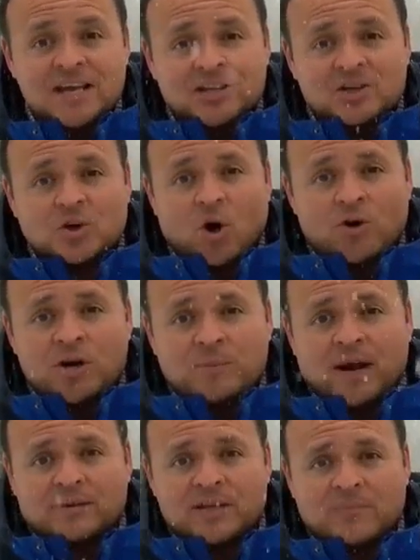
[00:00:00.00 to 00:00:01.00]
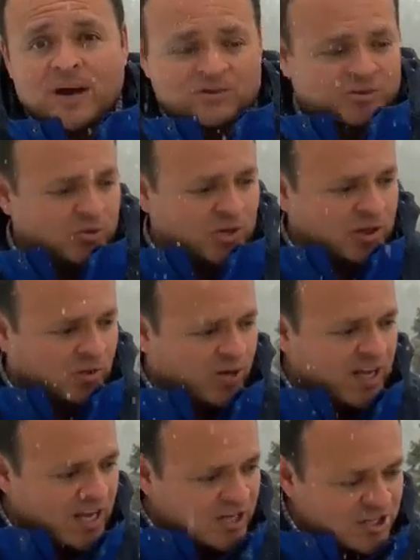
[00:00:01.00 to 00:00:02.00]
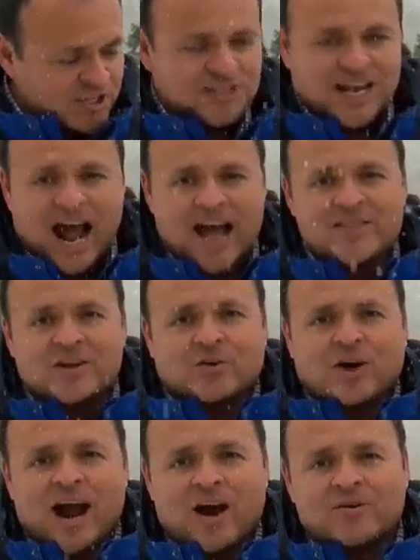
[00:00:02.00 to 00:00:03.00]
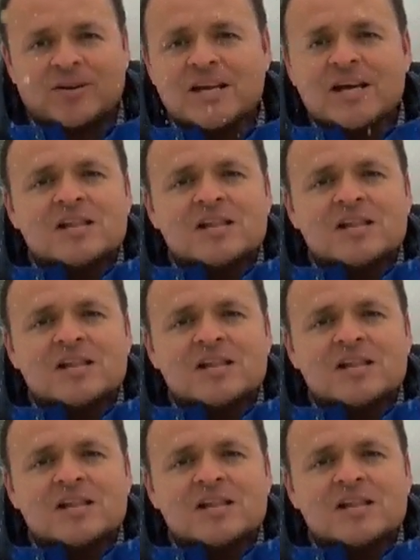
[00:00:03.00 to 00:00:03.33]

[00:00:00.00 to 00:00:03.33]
There's already probably about two to three inches on the ground.